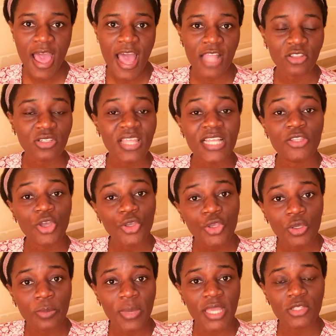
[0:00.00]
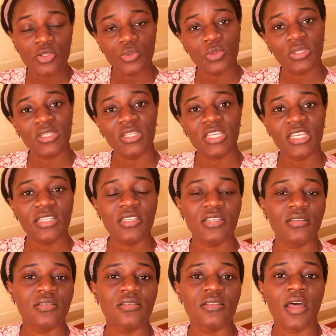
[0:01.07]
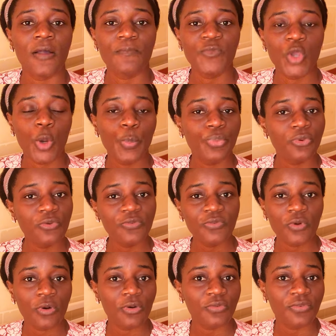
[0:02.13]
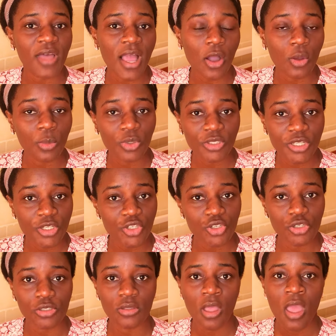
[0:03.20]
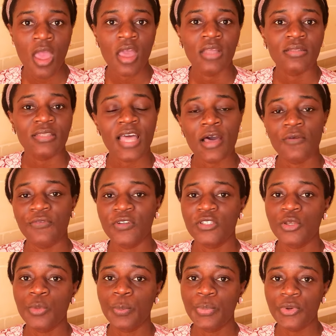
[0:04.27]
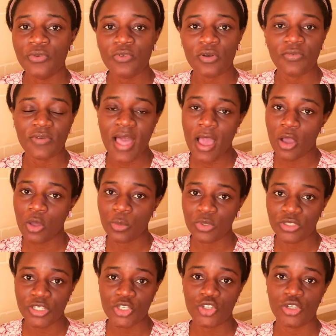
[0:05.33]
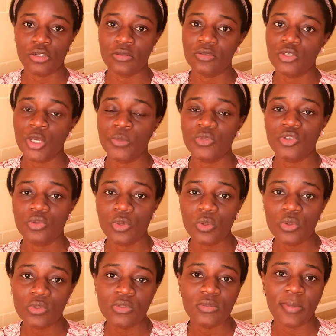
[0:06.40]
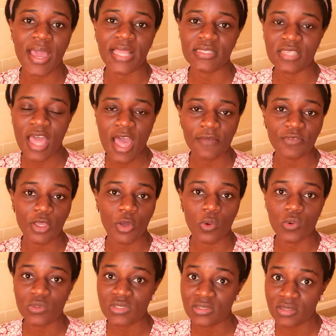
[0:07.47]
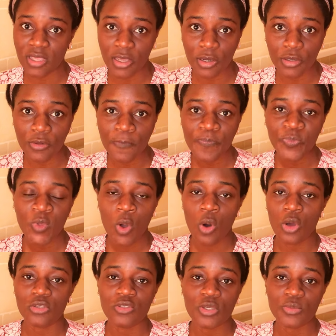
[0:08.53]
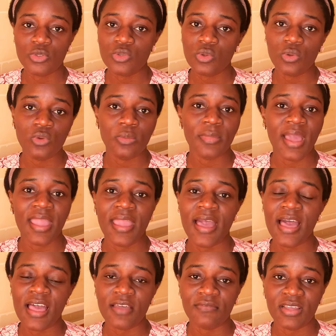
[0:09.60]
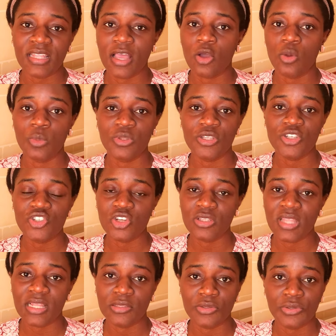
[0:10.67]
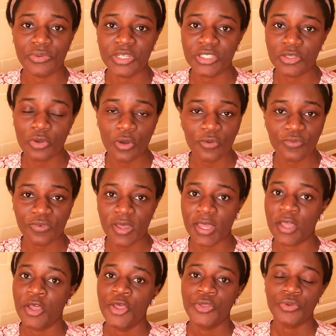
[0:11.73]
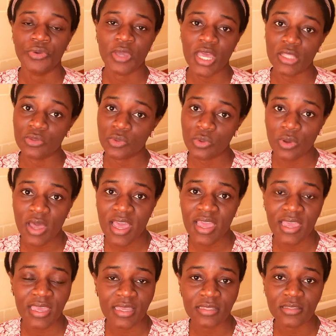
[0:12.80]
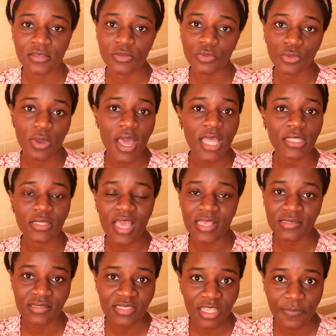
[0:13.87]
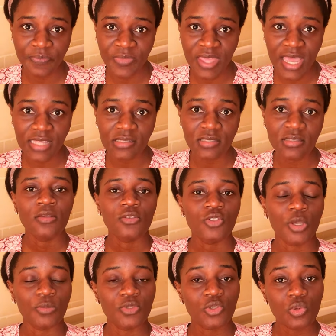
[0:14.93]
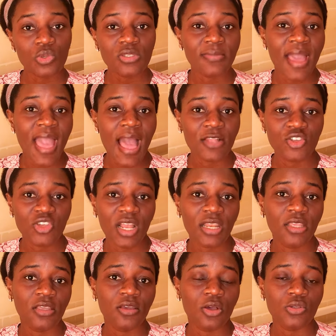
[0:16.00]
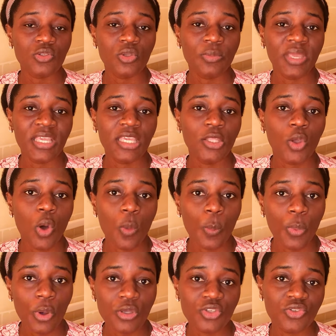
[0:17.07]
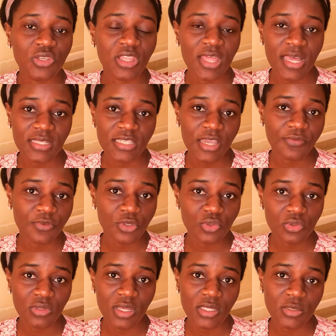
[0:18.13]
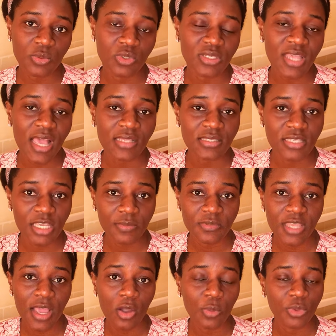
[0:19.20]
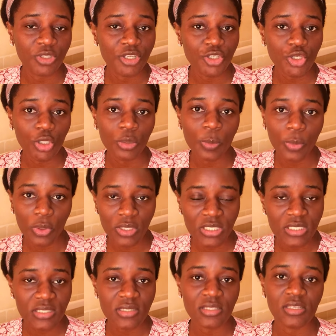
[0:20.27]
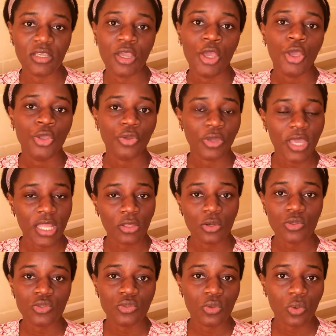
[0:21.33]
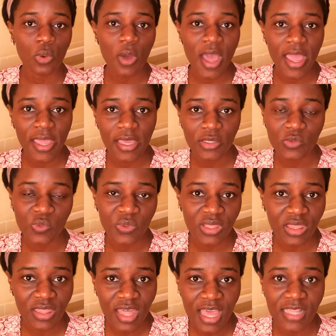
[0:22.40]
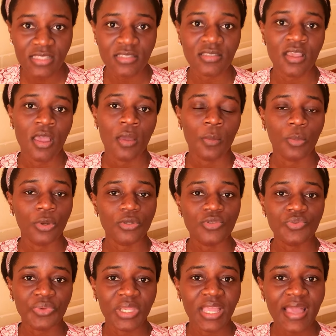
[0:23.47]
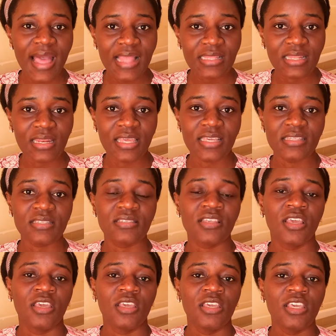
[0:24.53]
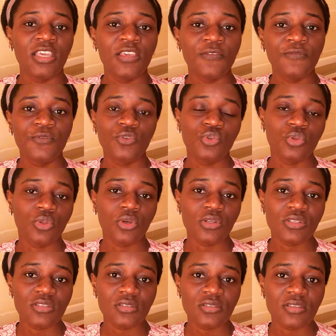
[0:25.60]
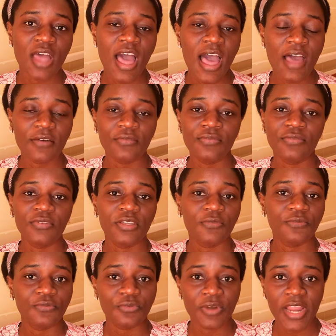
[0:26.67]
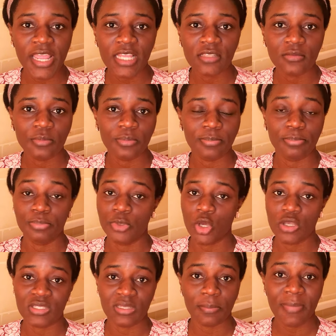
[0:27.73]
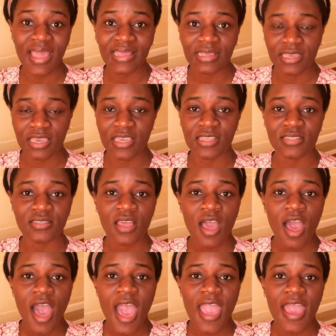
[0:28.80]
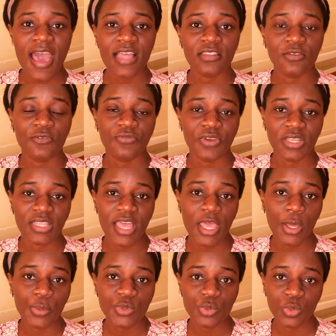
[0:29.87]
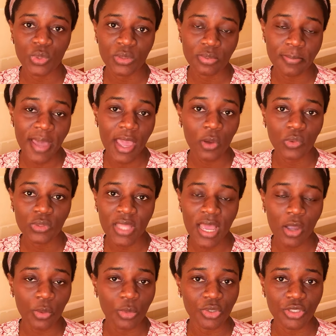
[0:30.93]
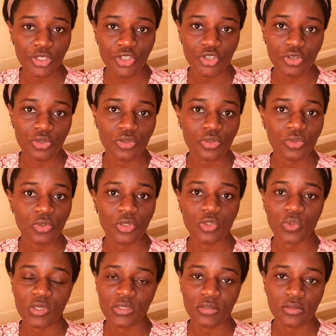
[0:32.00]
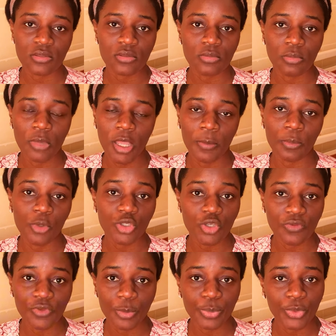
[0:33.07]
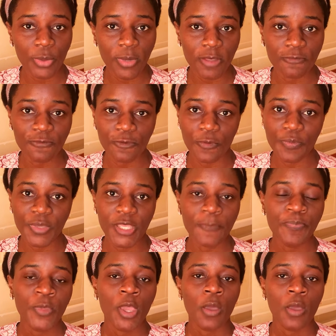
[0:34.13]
Another document you would need is your proof of accommodation. Now, for the proof of accommodation, some schools might have a hostel or some school might have an accommodation that they already offer. You can go ahead, you know, and accept that. Some schools might actually also make it compulsory that every student must accept the accommodation policy. You can also go ahead with that. But regardless, if you do not have a friend, because in my case, I had a friend that helped me with my own accommodation, so it wasn't much of a problem for me.